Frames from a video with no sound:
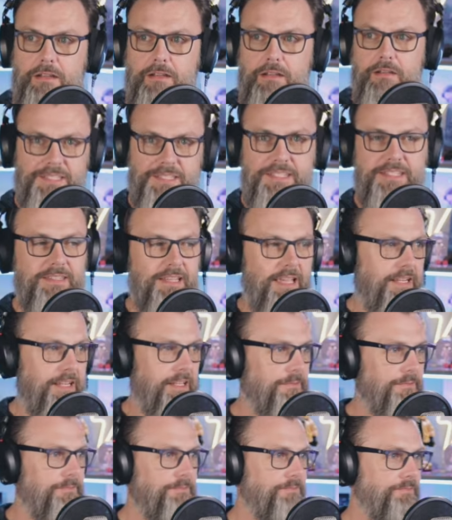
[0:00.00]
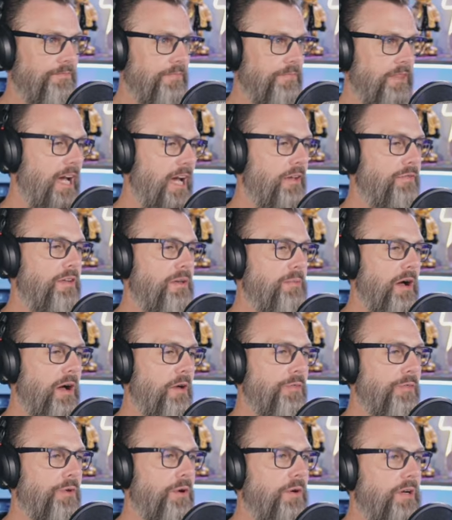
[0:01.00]
Just saying. I,
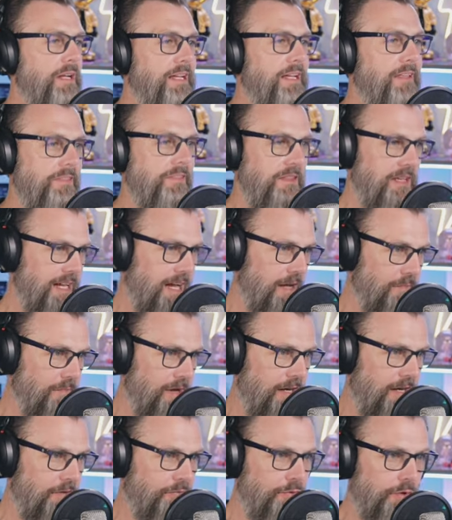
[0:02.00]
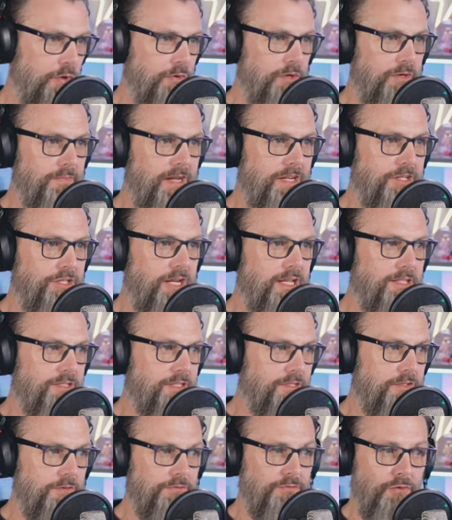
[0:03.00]
female thirty, think I might have ruined my
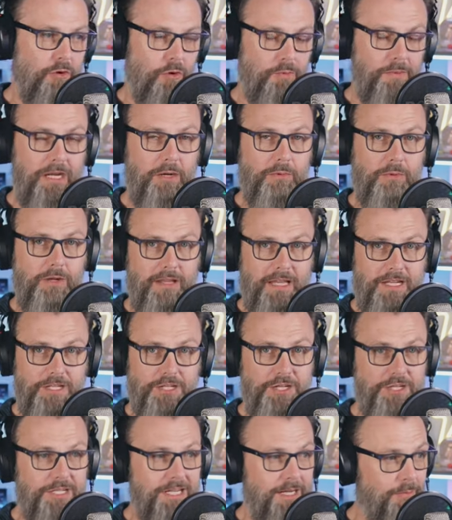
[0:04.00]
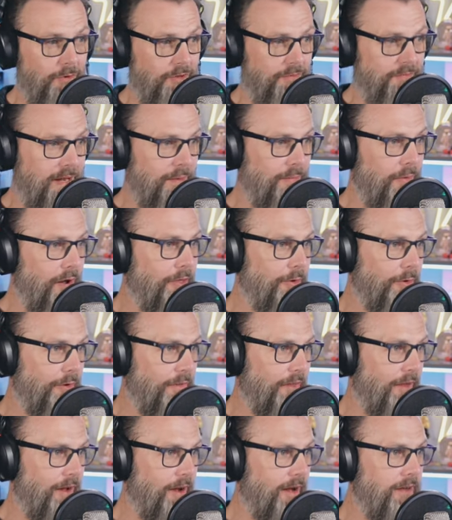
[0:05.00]
chances of forming a relationship with my
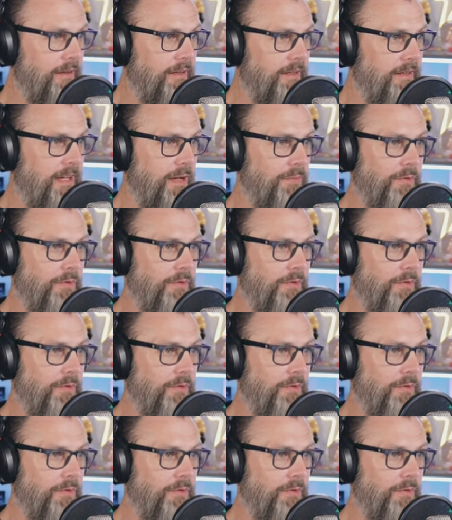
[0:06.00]
mother-in-law.